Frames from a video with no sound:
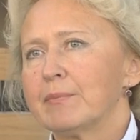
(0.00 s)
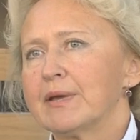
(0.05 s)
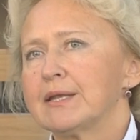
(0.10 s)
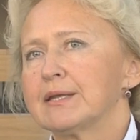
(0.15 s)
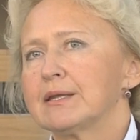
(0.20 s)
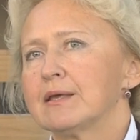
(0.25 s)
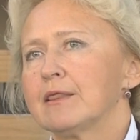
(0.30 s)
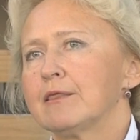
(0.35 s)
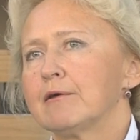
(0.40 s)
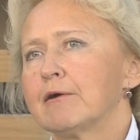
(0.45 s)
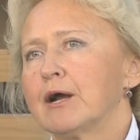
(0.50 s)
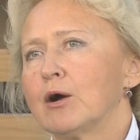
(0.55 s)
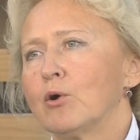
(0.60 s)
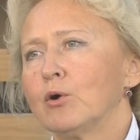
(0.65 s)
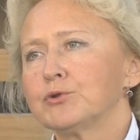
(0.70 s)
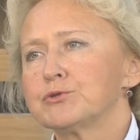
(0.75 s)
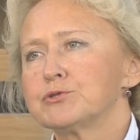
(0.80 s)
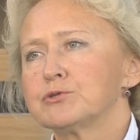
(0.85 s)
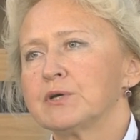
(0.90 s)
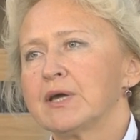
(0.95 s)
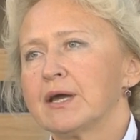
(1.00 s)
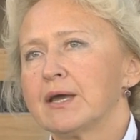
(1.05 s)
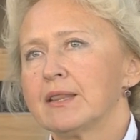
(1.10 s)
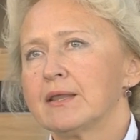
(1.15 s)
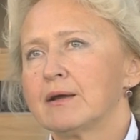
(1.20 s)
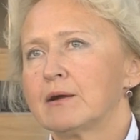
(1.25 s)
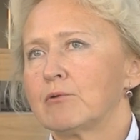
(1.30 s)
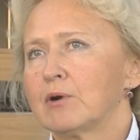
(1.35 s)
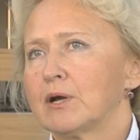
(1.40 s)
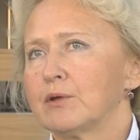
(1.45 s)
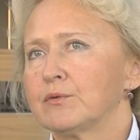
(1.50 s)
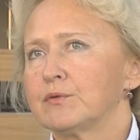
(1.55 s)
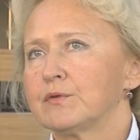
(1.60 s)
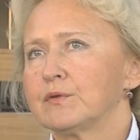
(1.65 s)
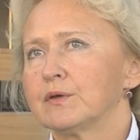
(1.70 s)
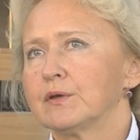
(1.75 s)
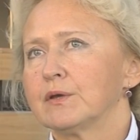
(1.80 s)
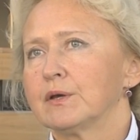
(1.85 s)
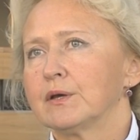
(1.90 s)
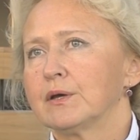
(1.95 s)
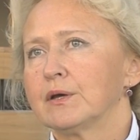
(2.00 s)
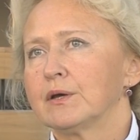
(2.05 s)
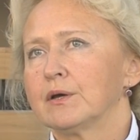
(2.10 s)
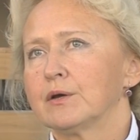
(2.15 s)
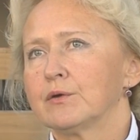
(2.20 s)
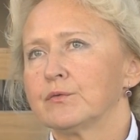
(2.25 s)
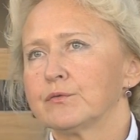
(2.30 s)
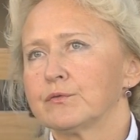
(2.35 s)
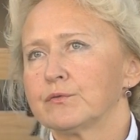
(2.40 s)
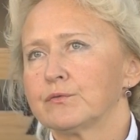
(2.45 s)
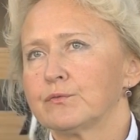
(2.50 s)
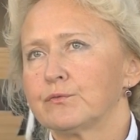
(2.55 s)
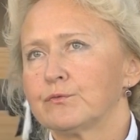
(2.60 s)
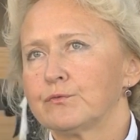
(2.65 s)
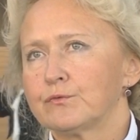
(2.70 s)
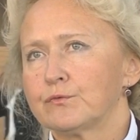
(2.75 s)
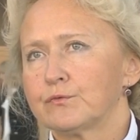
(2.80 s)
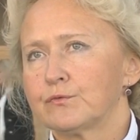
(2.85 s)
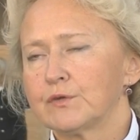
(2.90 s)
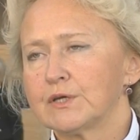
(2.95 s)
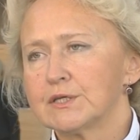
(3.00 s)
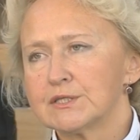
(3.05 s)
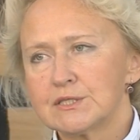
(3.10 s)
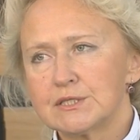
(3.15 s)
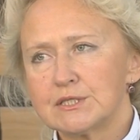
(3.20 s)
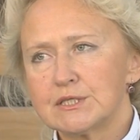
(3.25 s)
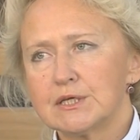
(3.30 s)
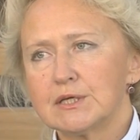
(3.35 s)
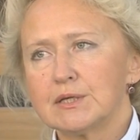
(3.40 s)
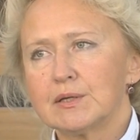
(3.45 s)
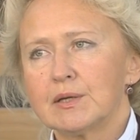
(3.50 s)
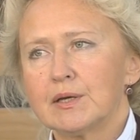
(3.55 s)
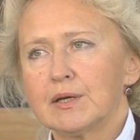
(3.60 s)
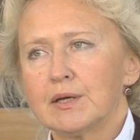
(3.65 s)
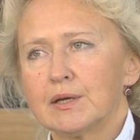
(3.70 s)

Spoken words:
but there are altogether around 60